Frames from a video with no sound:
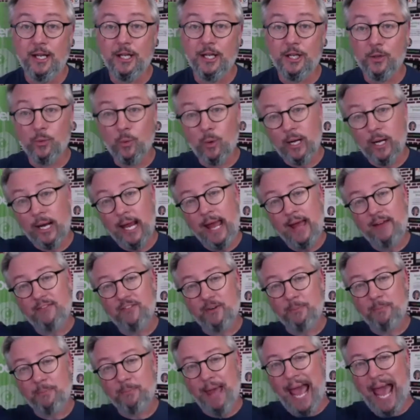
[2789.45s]
You want to have a
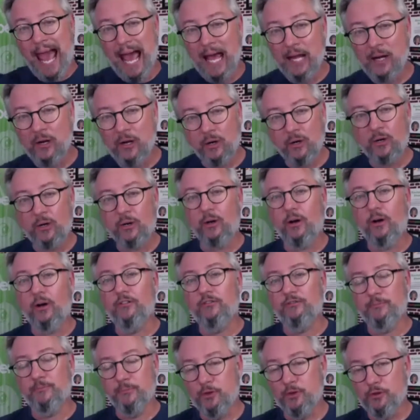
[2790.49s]
pattern
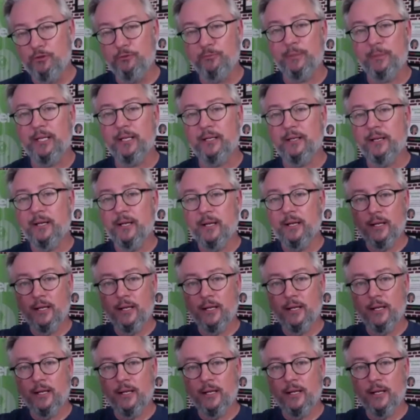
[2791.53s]
of movement